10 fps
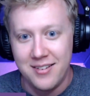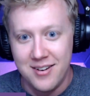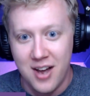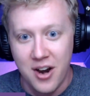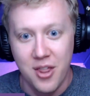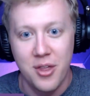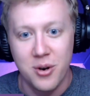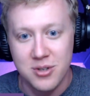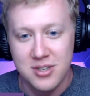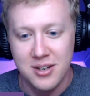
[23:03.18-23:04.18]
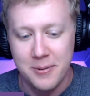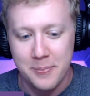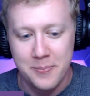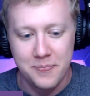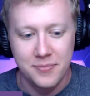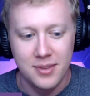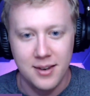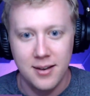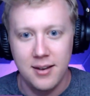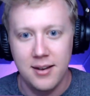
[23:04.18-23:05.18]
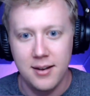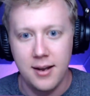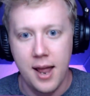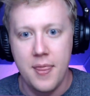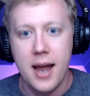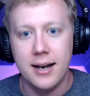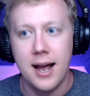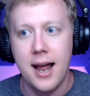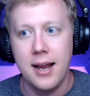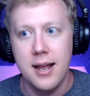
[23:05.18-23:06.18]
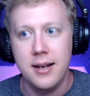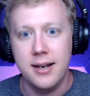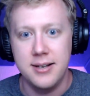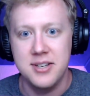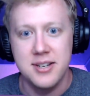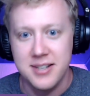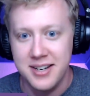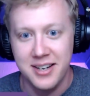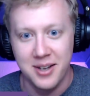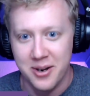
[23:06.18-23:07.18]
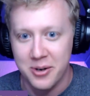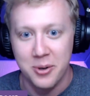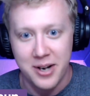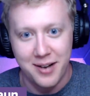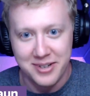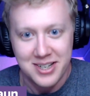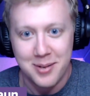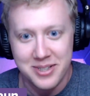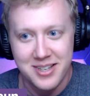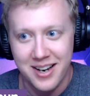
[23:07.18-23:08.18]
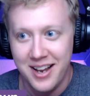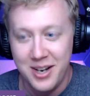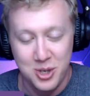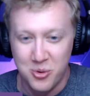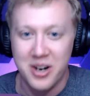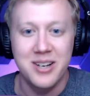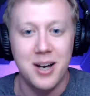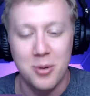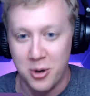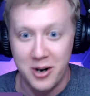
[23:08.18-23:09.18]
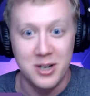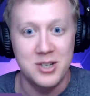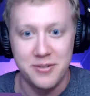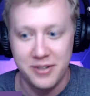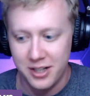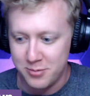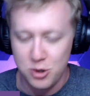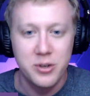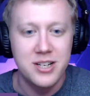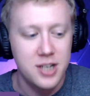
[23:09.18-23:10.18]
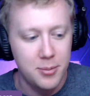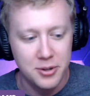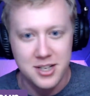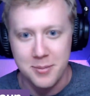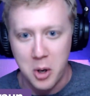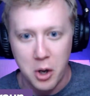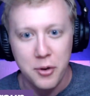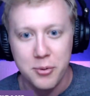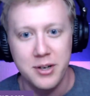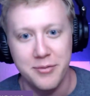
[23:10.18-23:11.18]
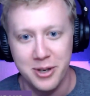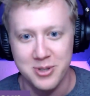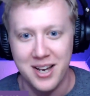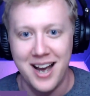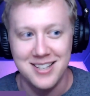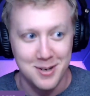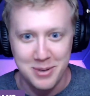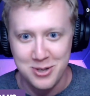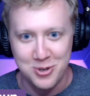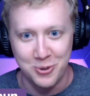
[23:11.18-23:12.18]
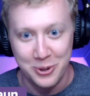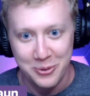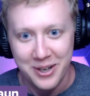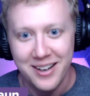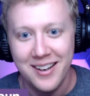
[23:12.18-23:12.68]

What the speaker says: none of those, and that guy isn't Danielle Hunter or Dalvin Tomlinson. You want to double, or Harrison Phillips. You can double team all three of those guys and be screwed.